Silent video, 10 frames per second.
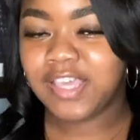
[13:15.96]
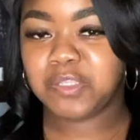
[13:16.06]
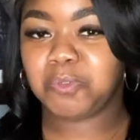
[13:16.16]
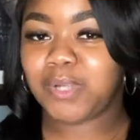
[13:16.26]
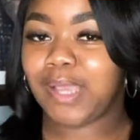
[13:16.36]

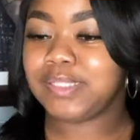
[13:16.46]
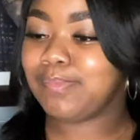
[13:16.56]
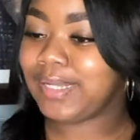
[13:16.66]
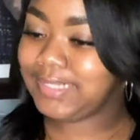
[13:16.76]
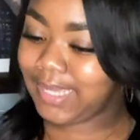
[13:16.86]
subscribe to
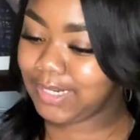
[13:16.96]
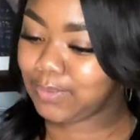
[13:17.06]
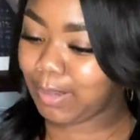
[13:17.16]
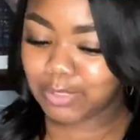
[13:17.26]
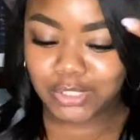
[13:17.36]
my channel.
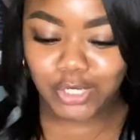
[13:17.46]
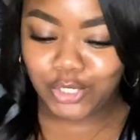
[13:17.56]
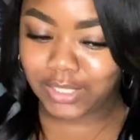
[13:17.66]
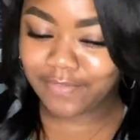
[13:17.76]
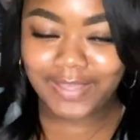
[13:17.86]
I'm just a girl
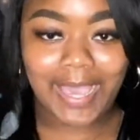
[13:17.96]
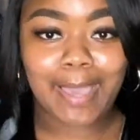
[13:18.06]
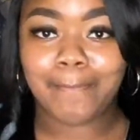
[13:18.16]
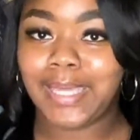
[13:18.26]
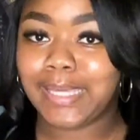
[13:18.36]
that love
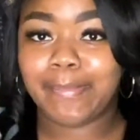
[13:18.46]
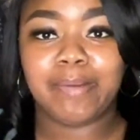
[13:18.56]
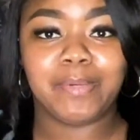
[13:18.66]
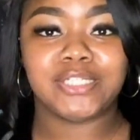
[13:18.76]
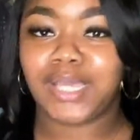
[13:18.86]
God, makeup, and a
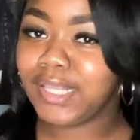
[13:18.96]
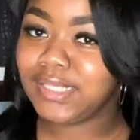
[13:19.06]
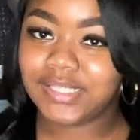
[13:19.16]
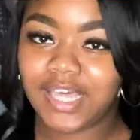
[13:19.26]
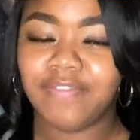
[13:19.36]
bunch of other
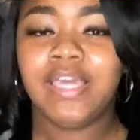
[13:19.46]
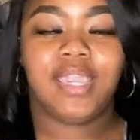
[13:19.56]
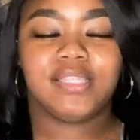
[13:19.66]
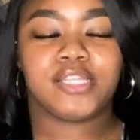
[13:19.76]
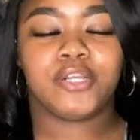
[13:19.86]
stuff.
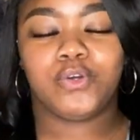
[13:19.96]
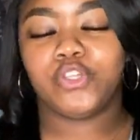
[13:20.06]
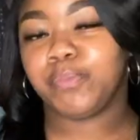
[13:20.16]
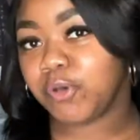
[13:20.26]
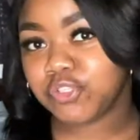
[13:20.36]
And turn on
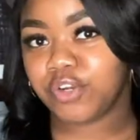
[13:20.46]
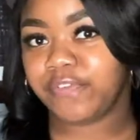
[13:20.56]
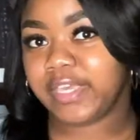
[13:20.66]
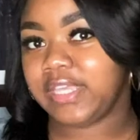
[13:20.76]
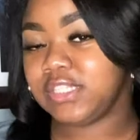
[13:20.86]
your post
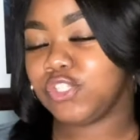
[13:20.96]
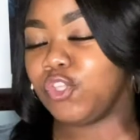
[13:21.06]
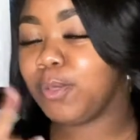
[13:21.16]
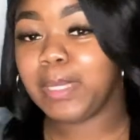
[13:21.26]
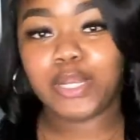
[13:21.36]
notifications so you
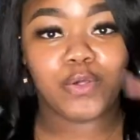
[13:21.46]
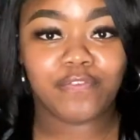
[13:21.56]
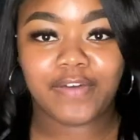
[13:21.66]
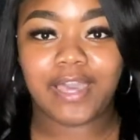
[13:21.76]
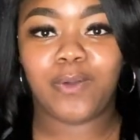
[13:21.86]
can be
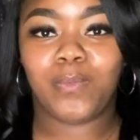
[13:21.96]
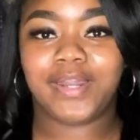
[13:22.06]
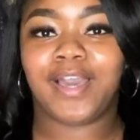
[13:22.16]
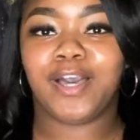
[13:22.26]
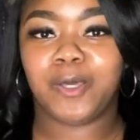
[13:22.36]
notified when
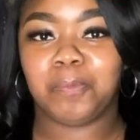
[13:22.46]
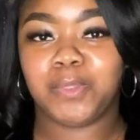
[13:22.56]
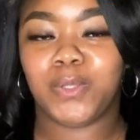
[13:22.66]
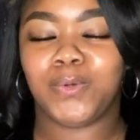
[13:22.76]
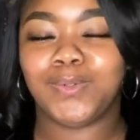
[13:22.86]
I
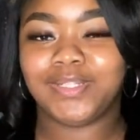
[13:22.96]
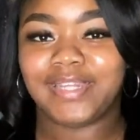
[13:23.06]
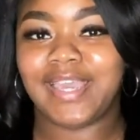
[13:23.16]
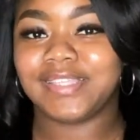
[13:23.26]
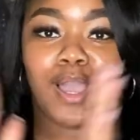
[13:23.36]
upload
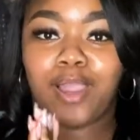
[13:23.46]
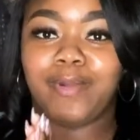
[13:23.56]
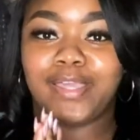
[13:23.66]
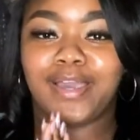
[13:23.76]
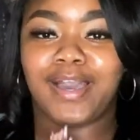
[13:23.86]
next. All
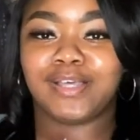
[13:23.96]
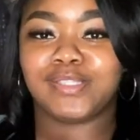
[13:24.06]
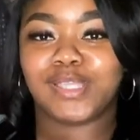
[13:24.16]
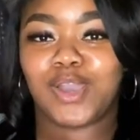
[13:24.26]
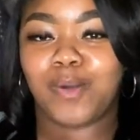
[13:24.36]
right, y'all. I'll
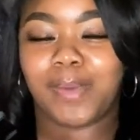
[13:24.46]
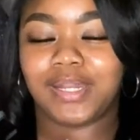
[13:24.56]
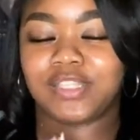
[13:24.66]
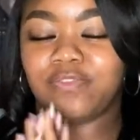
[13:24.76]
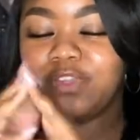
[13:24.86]
see you on my
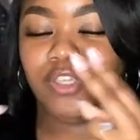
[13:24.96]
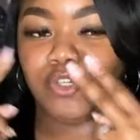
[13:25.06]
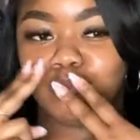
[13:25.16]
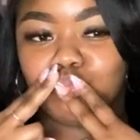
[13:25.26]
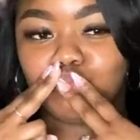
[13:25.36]
next
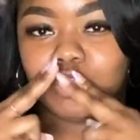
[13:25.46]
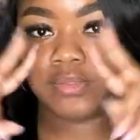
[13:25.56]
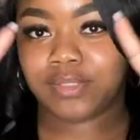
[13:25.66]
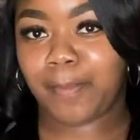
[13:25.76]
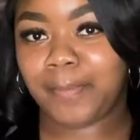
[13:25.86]
video.
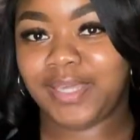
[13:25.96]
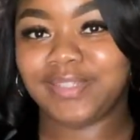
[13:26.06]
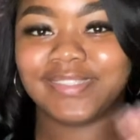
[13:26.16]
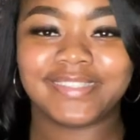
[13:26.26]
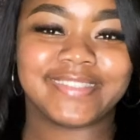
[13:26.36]
Peace.